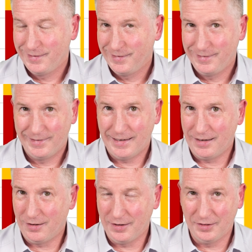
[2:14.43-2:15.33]
that
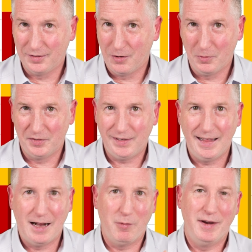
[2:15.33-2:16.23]
doesn't always stay
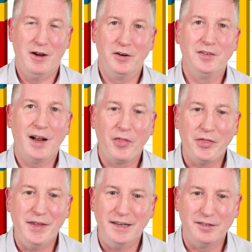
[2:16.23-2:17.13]
that way. Notice how
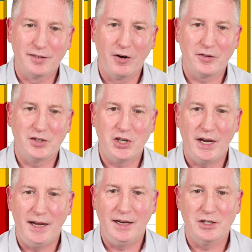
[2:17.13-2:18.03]
things start to
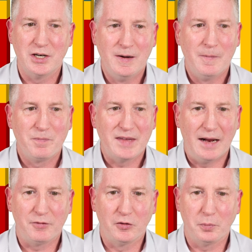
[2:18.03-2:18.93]
change
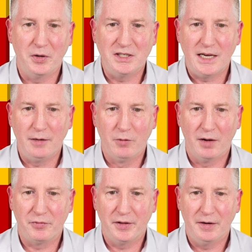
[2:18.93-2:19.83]
after sprint 10,
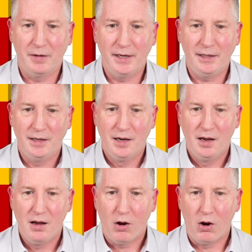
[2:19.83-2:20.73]
roughly, right?
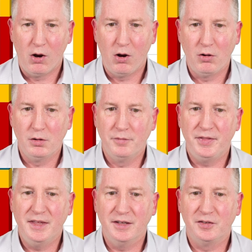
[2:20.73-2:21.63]
All of
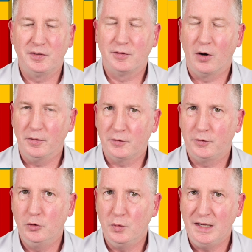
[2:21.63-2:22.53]
this starts
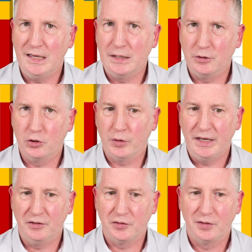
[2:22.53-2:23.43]
to
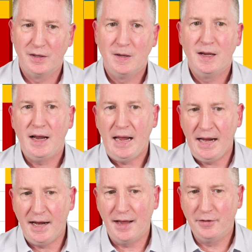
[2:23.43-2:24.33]
increase.
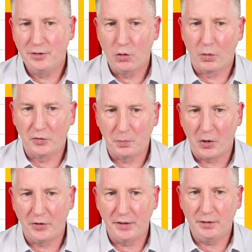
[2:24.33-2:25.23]
And
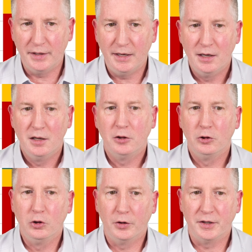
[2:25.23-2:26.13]
correspondingly,
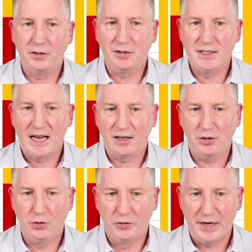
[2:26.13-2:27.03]
look at the
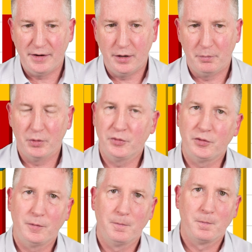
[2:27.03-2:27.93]
technical debt
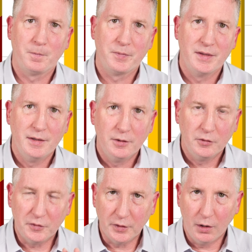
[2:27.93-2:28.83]
numbers.
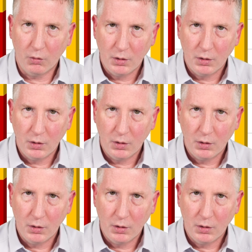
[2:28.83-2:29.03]
So